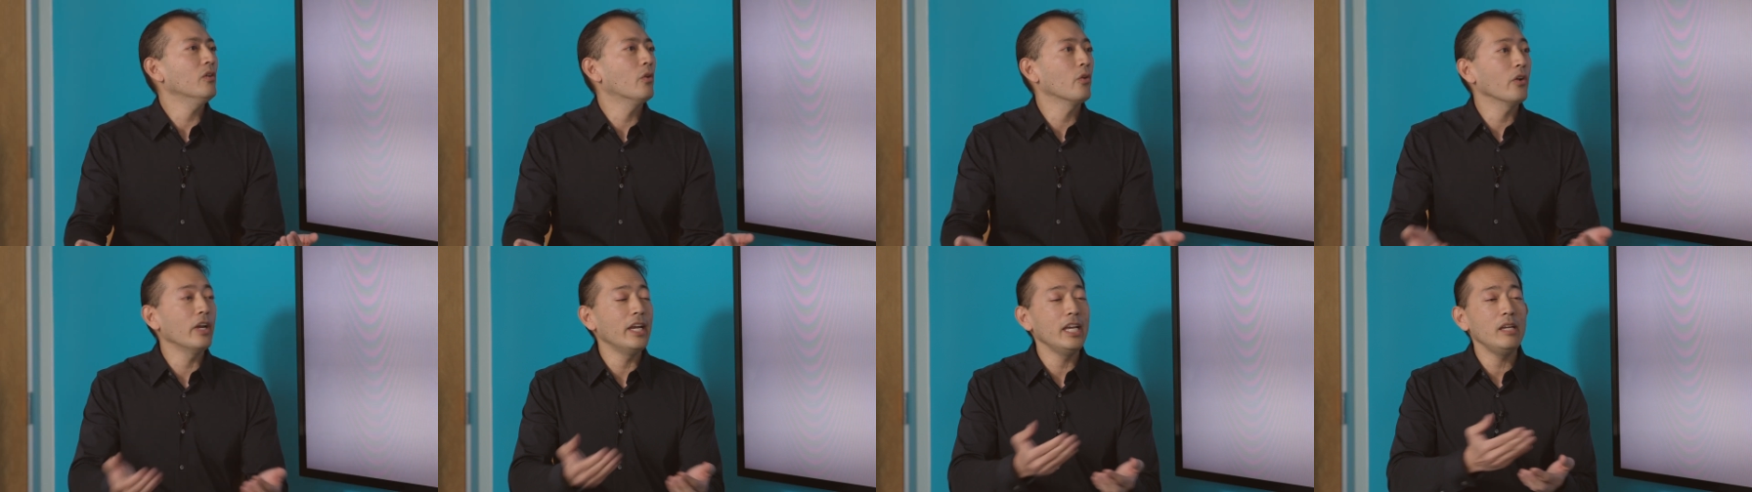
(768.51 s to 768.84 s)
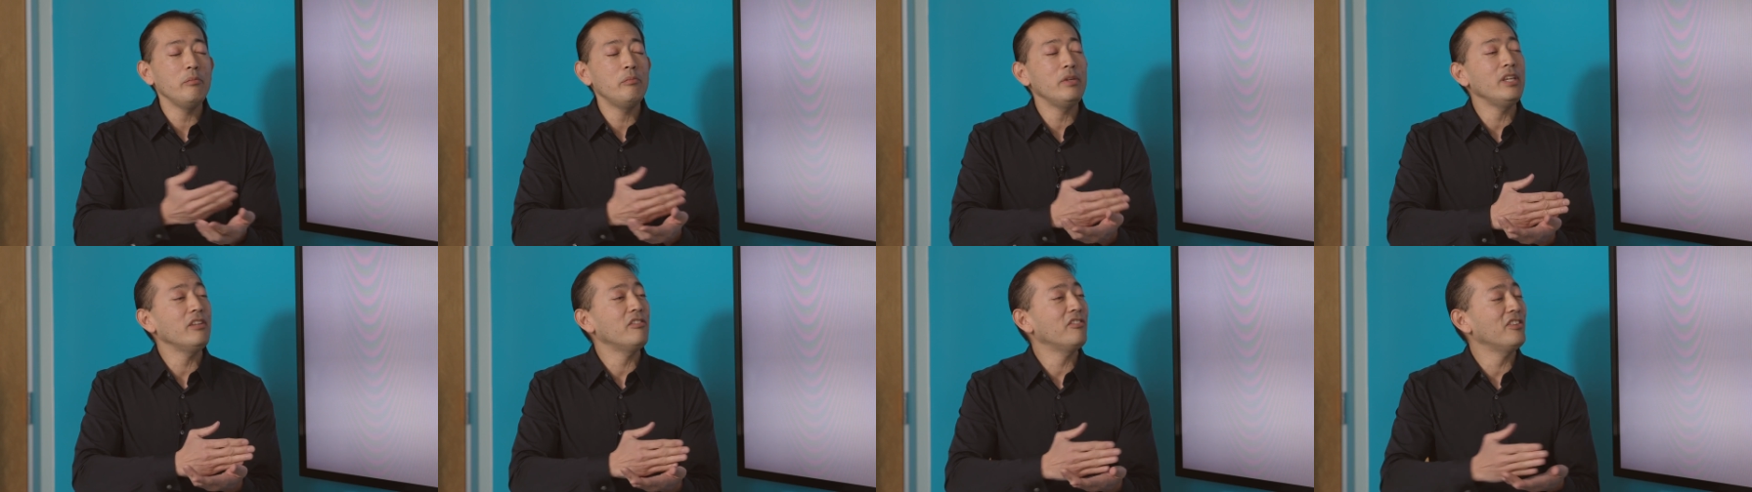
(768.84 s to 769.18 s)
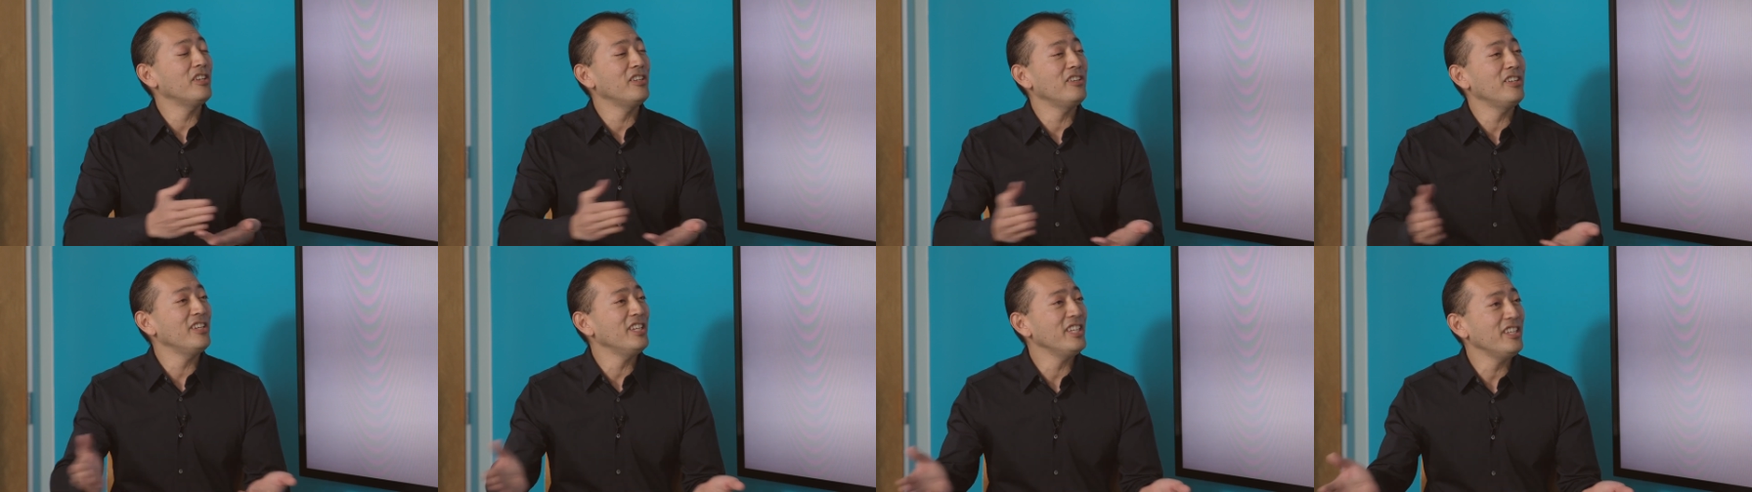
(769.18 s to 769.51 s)
or
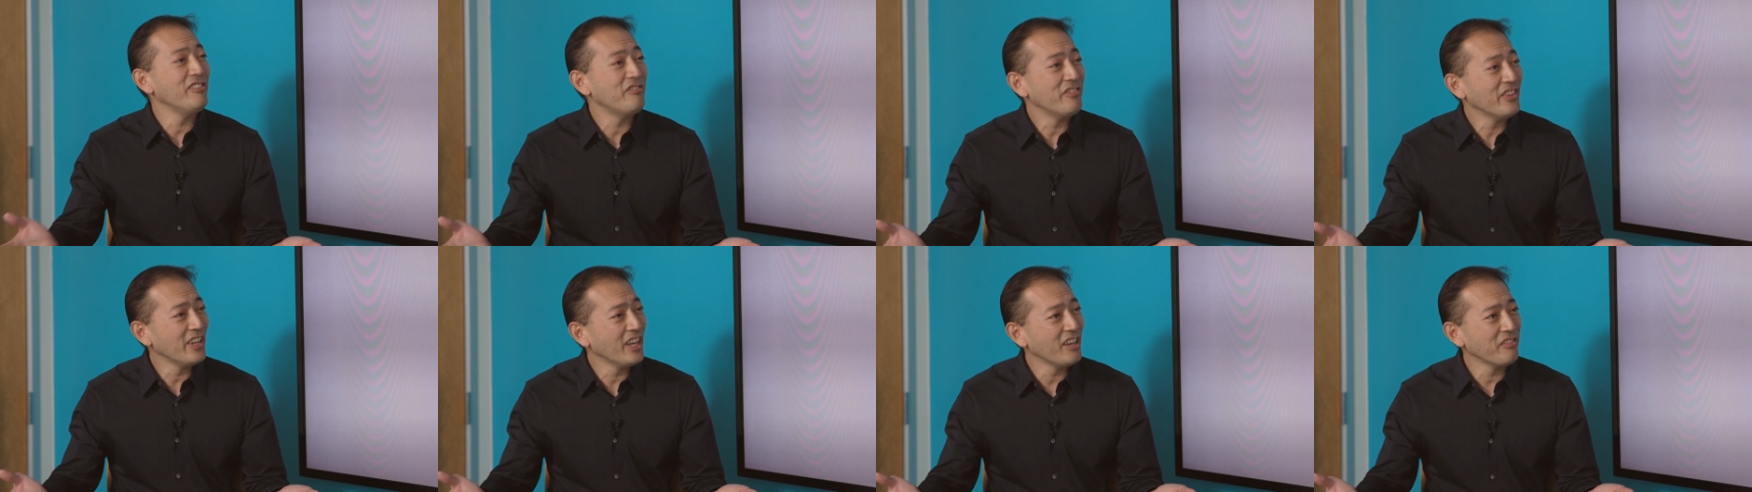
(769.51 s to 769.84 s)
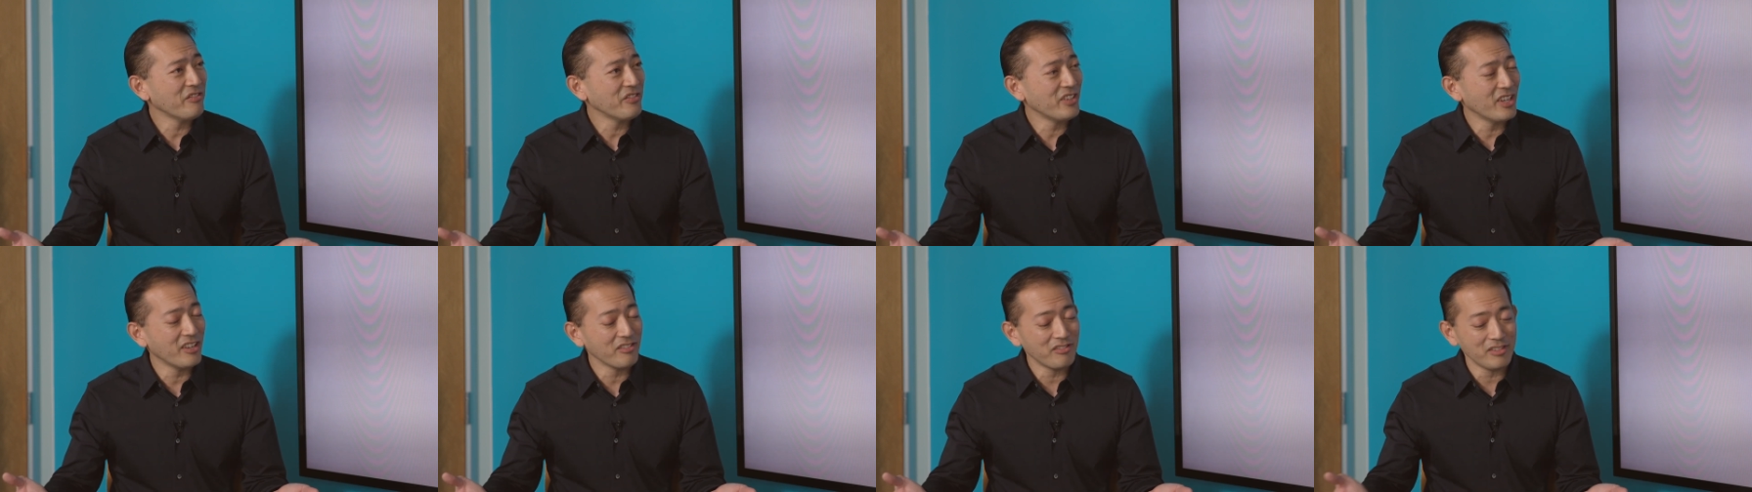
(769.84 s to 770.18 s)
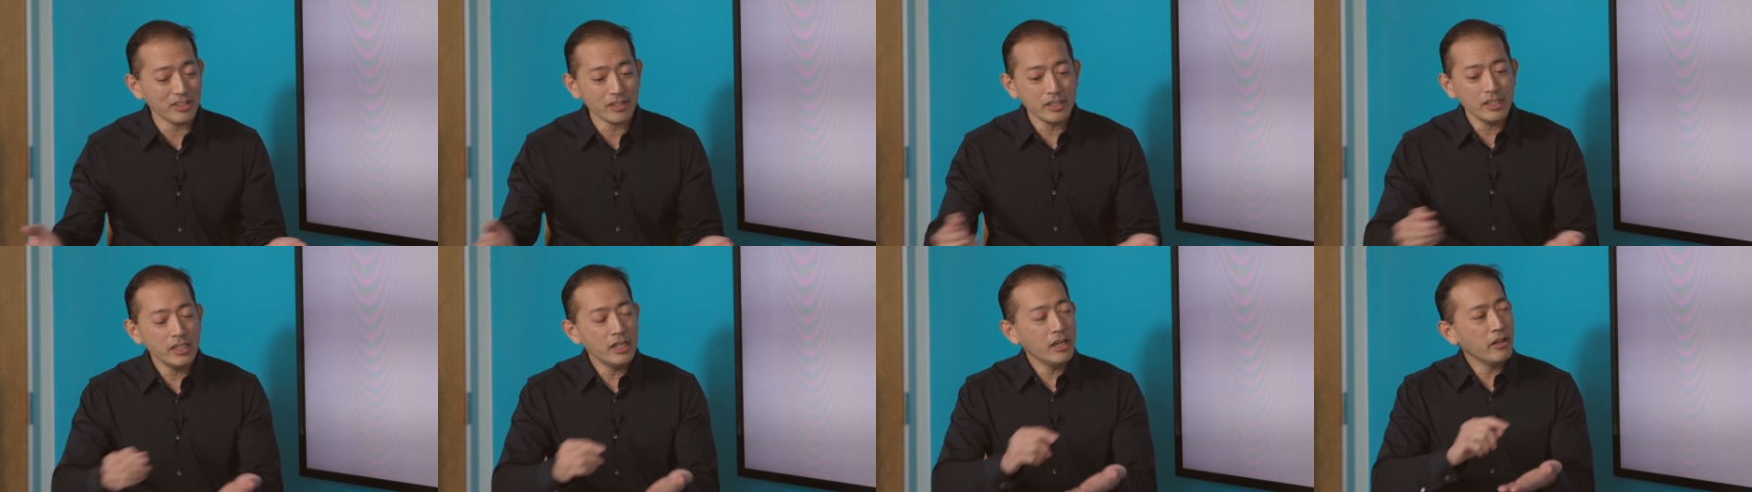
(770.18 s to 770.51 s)
A-B-C-D-E-F
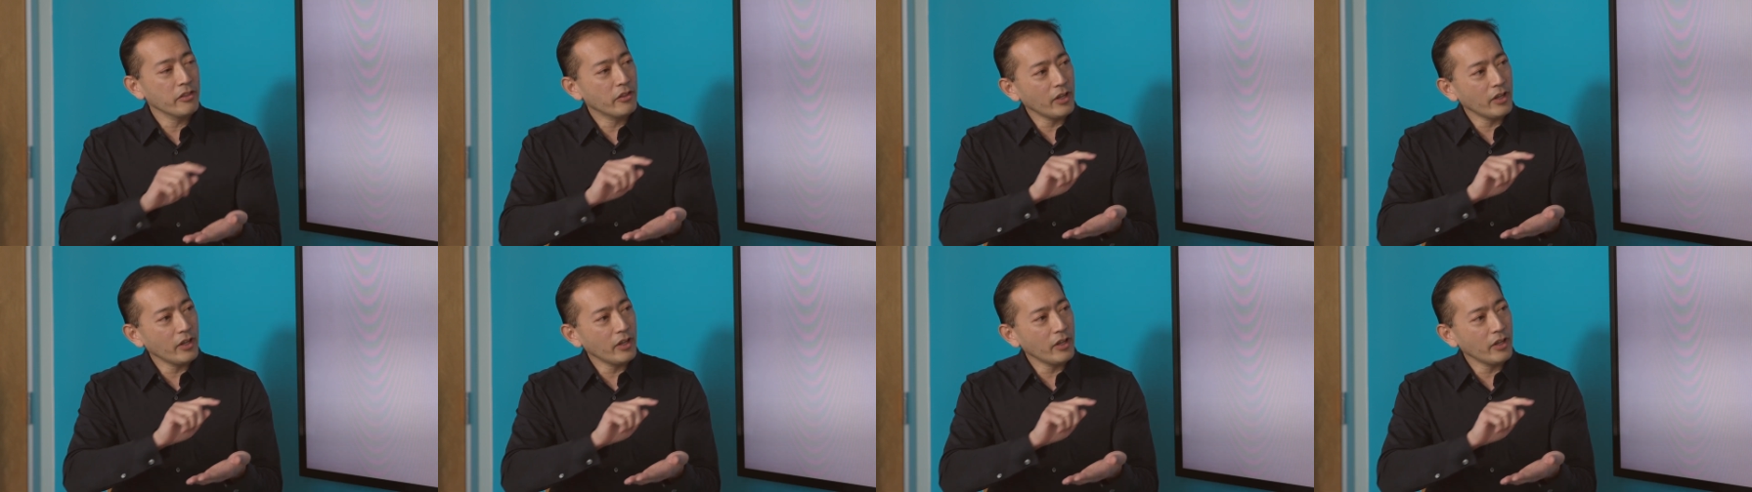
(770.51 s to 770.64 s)
testing.